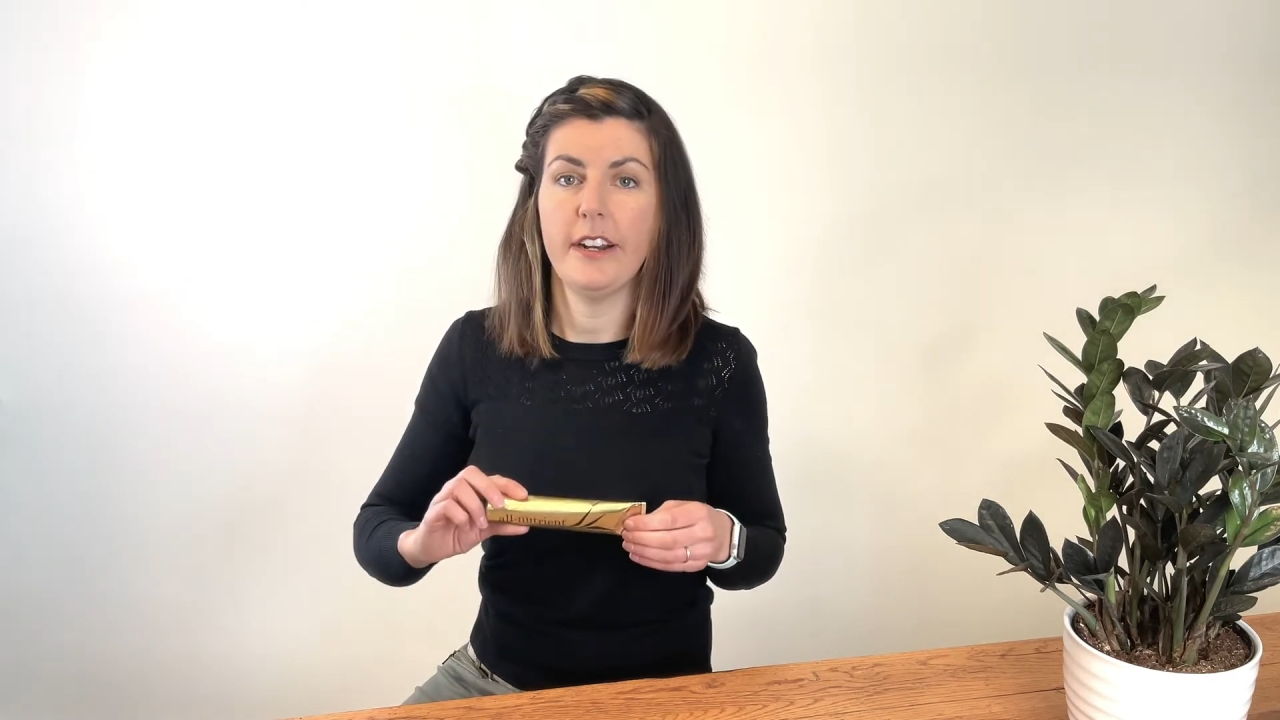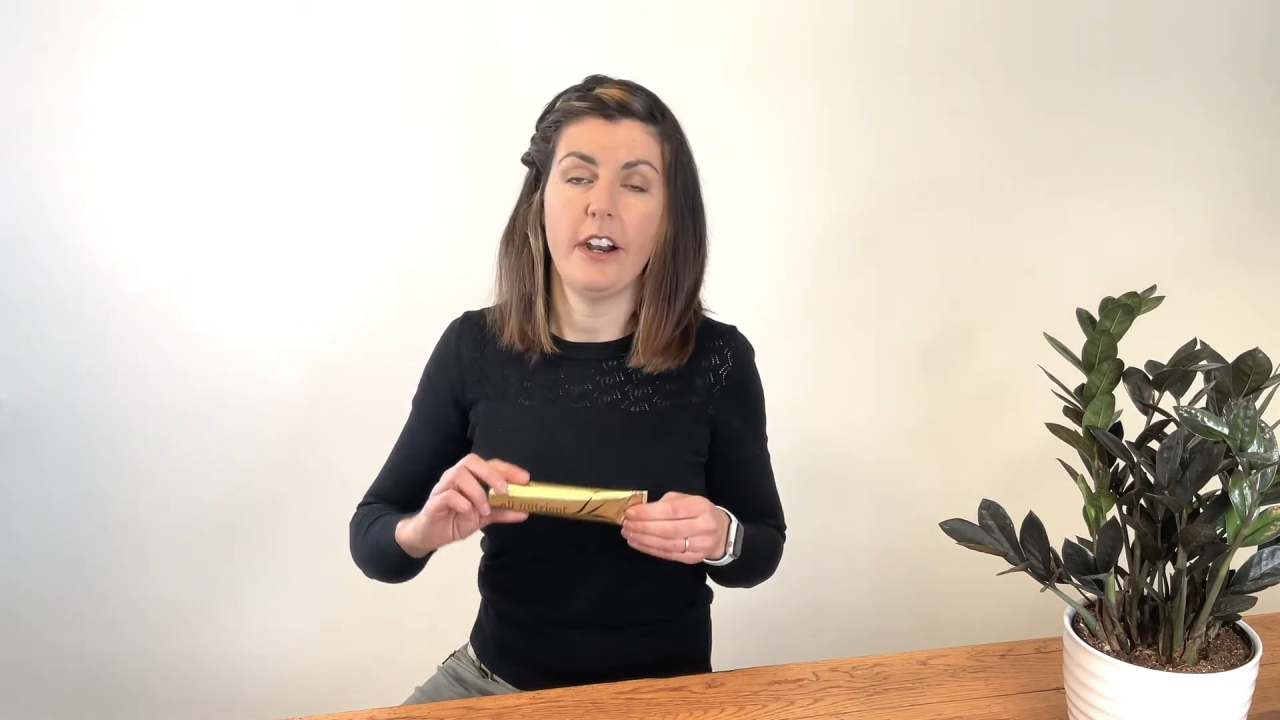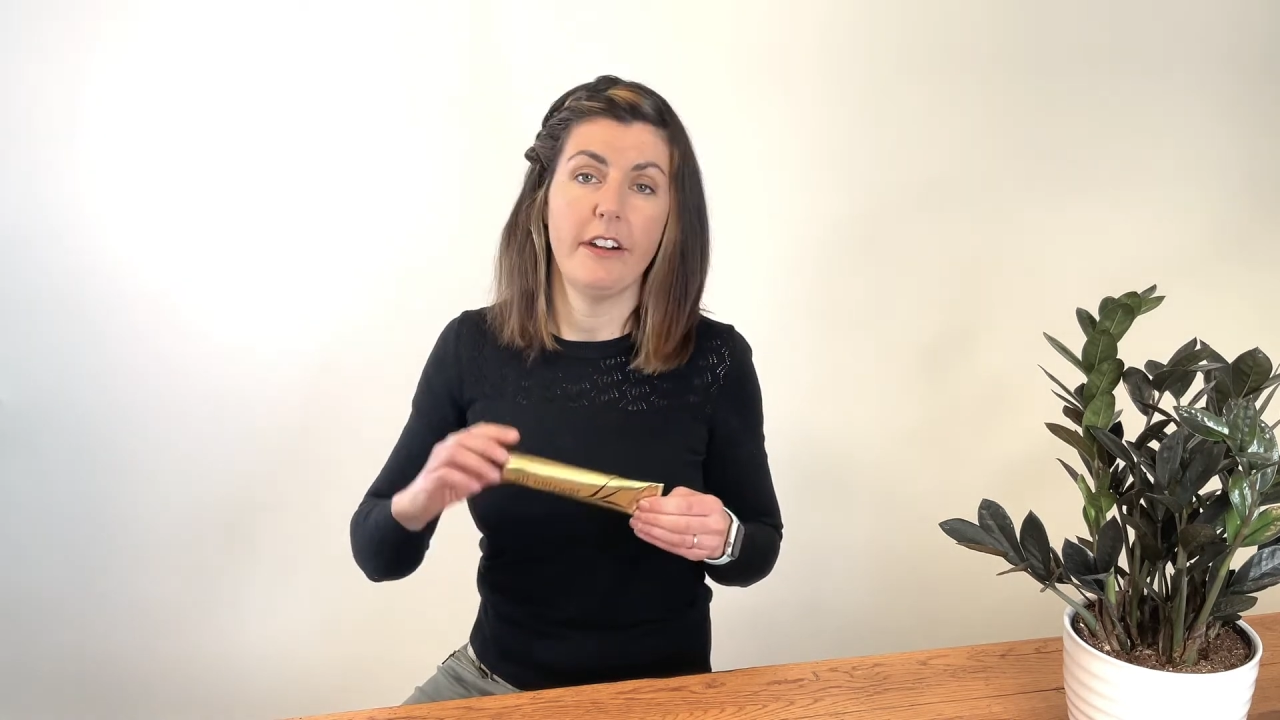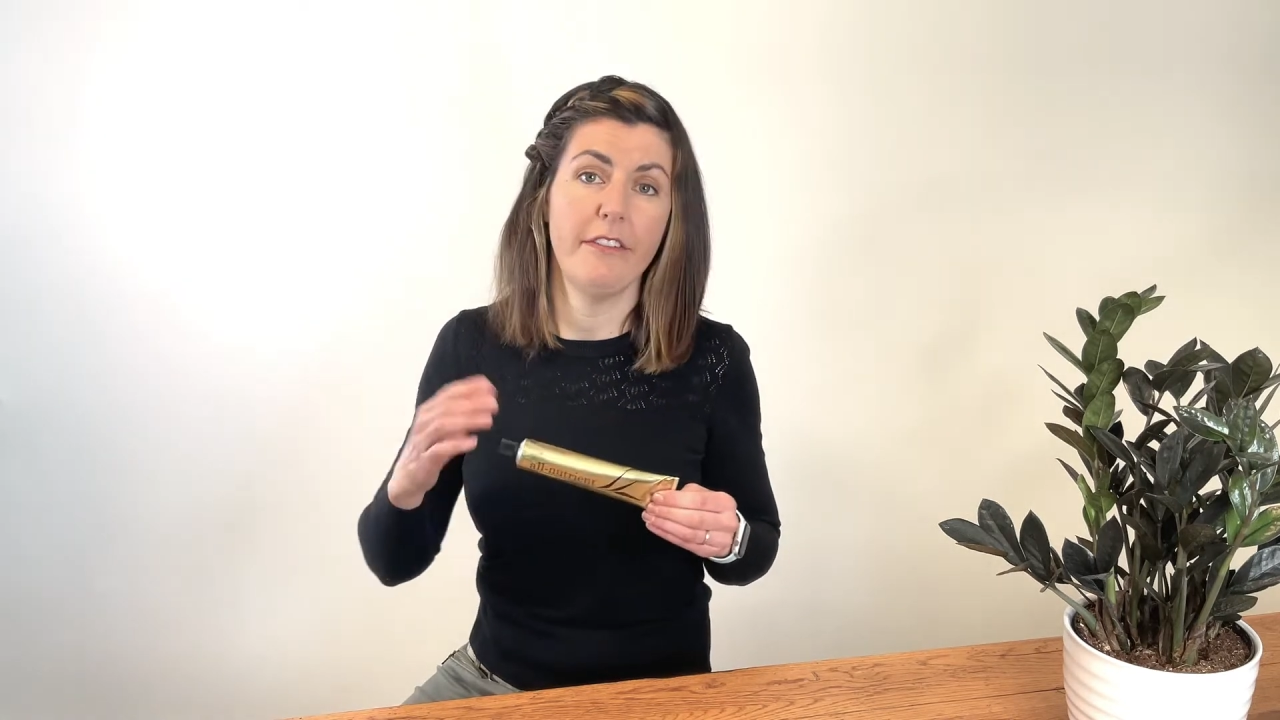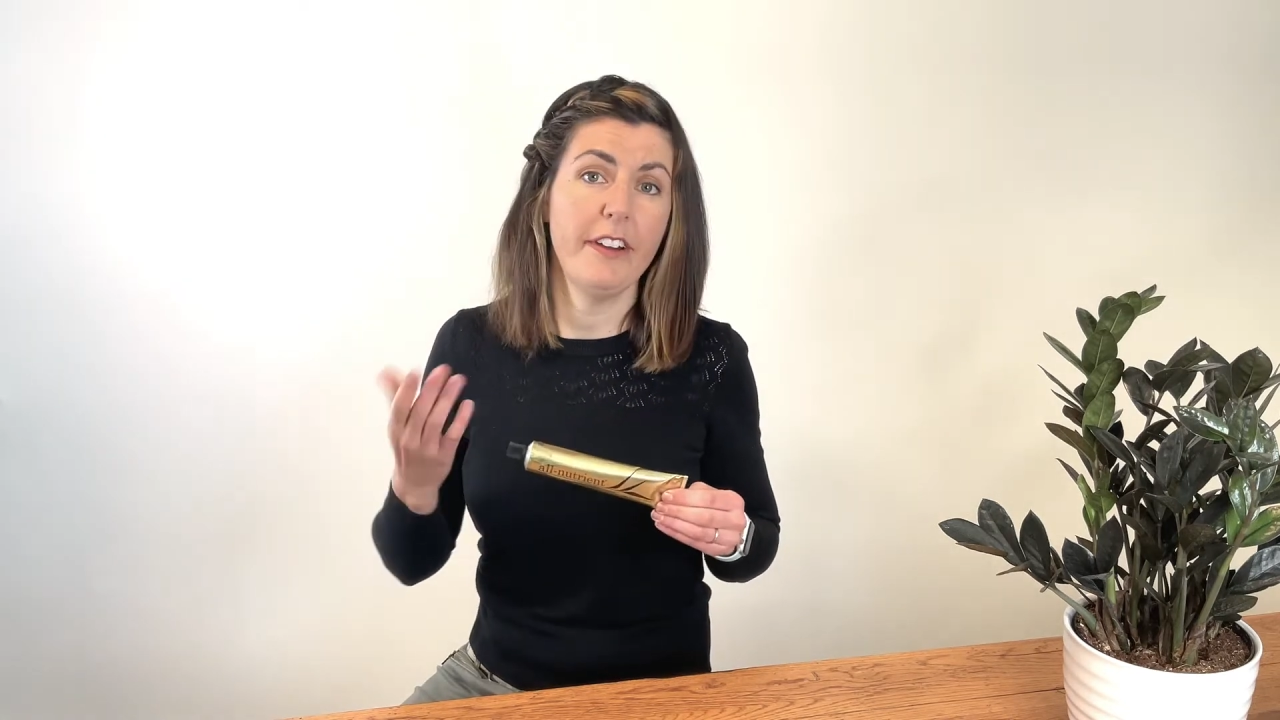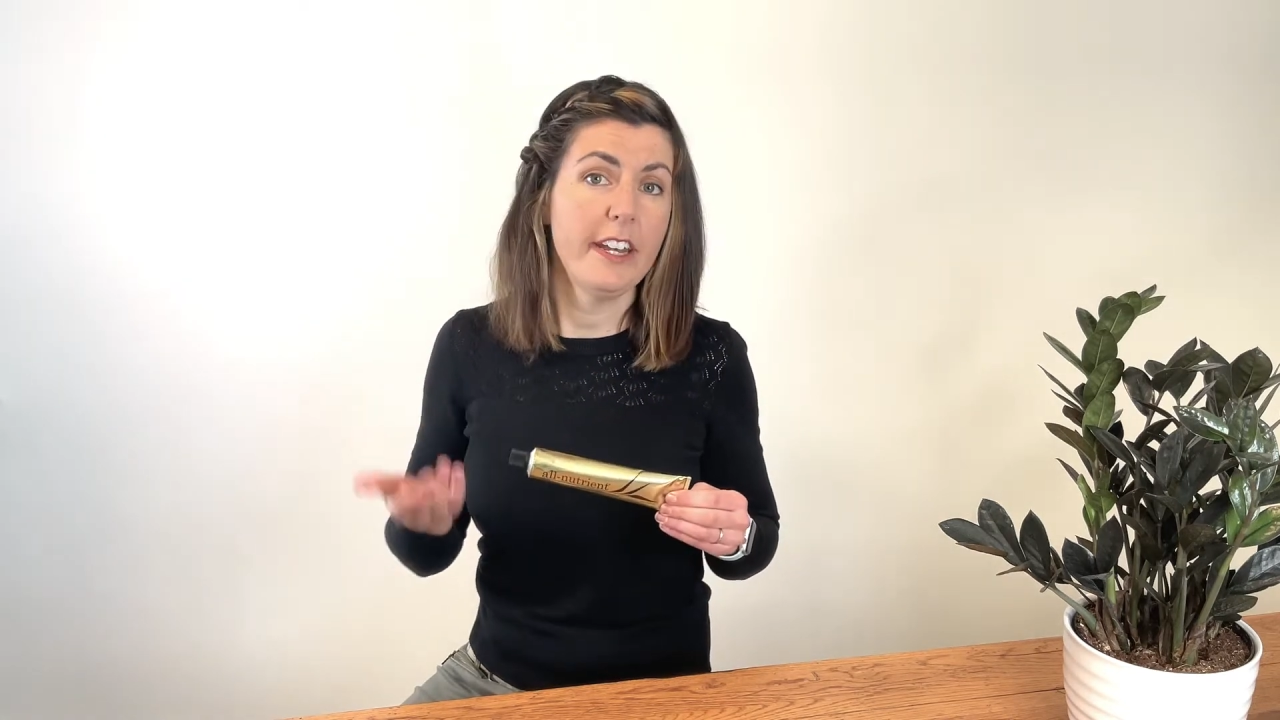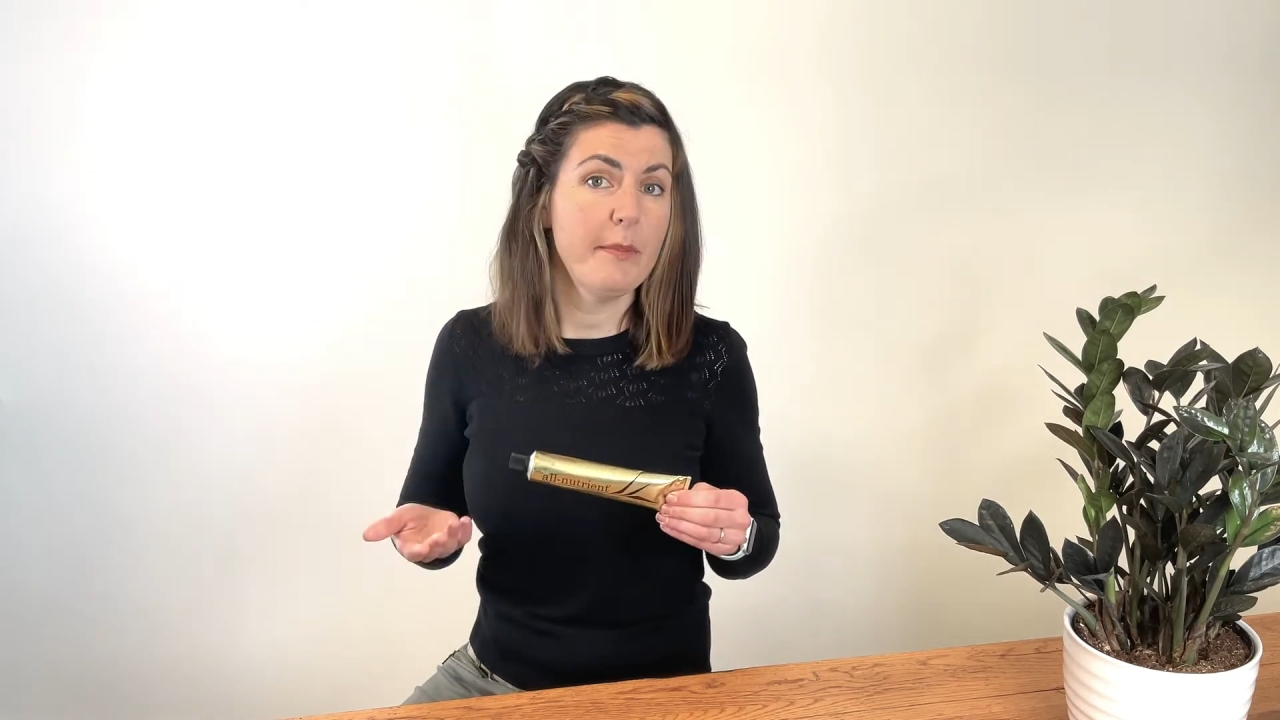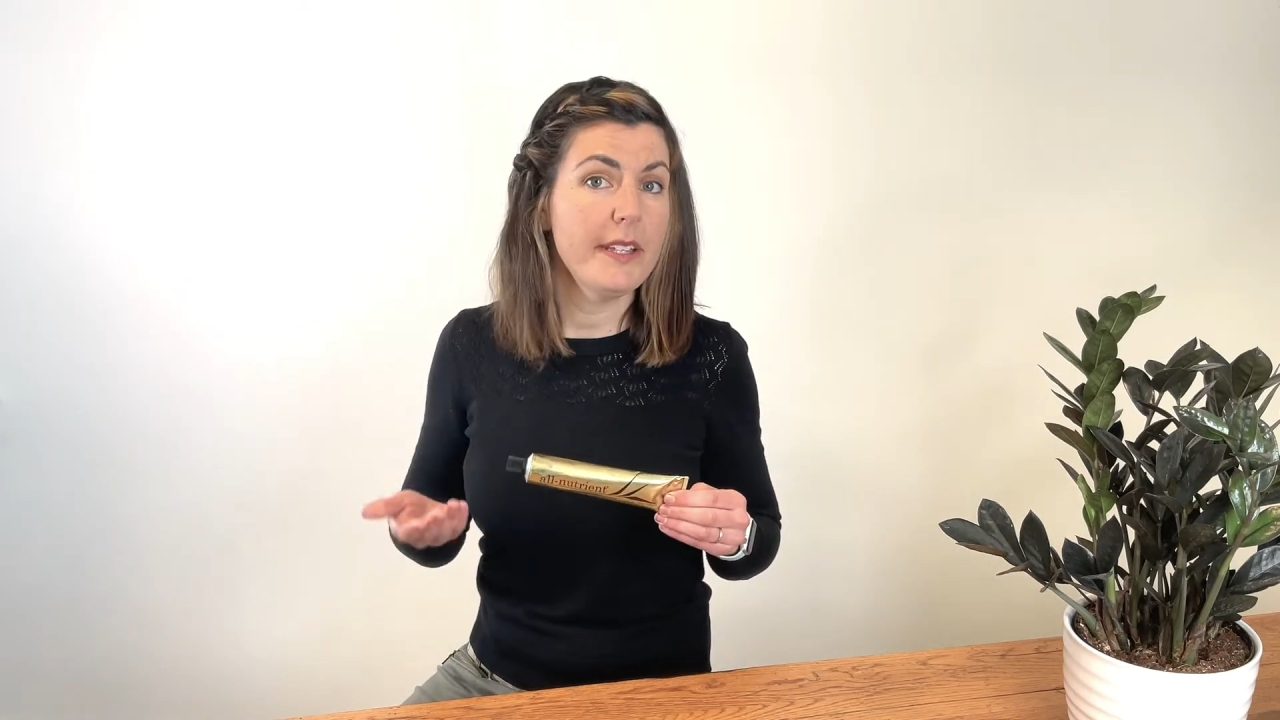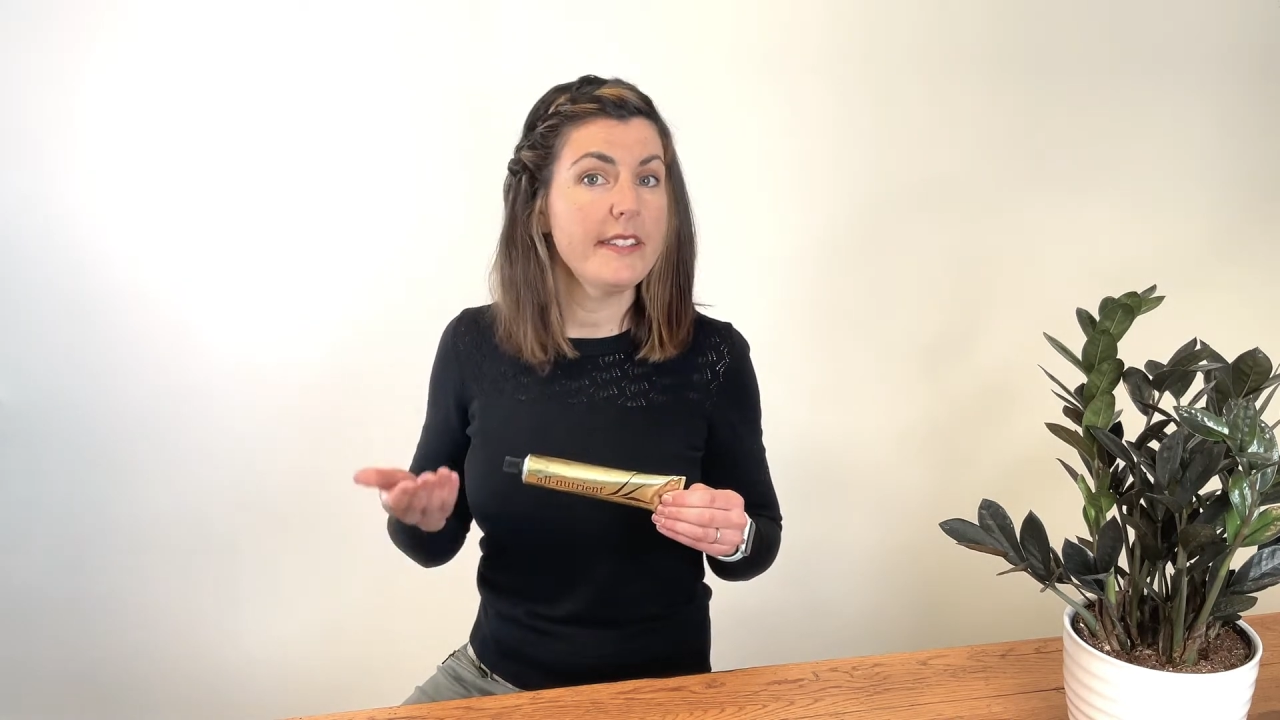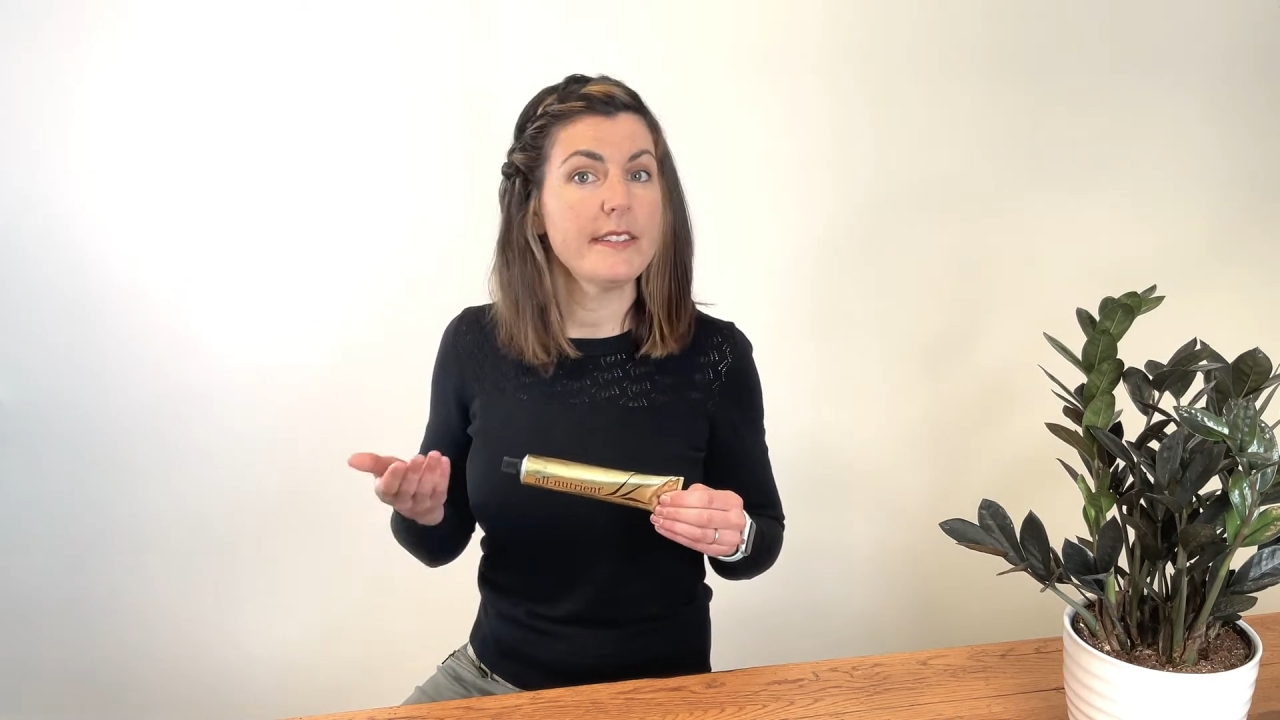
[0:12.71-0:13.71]
are
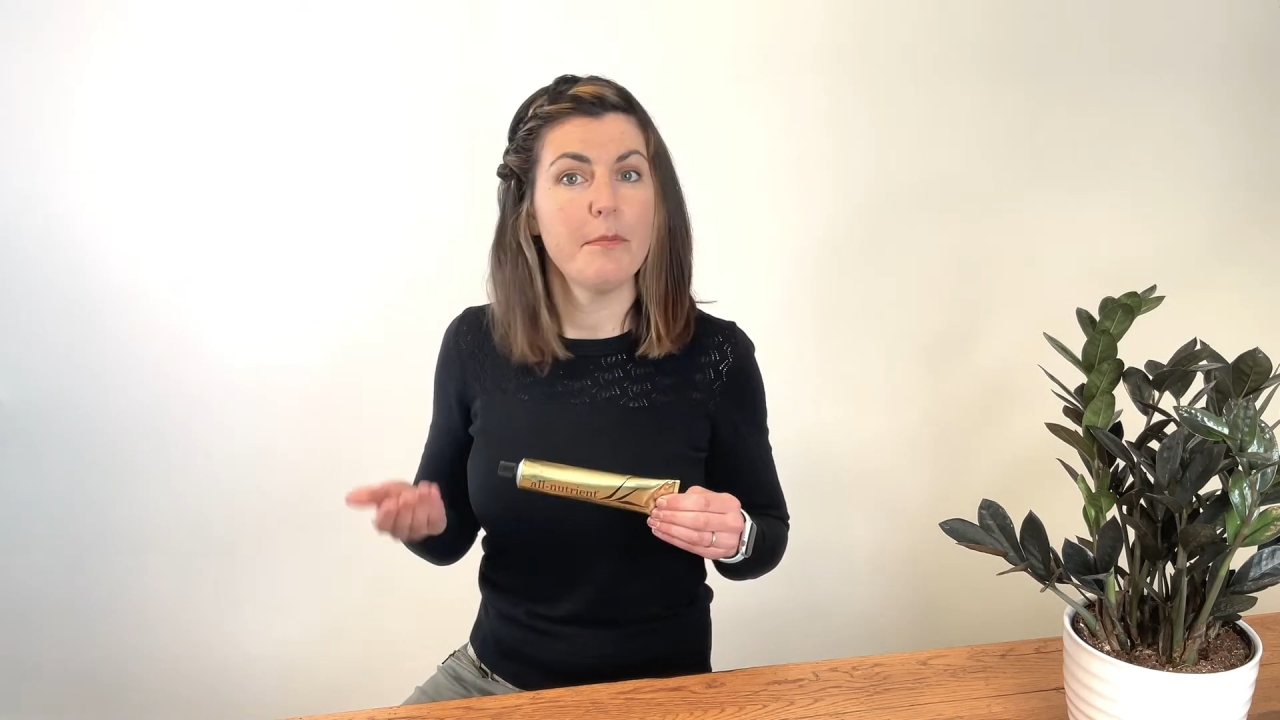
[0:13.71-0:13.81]
vitamins,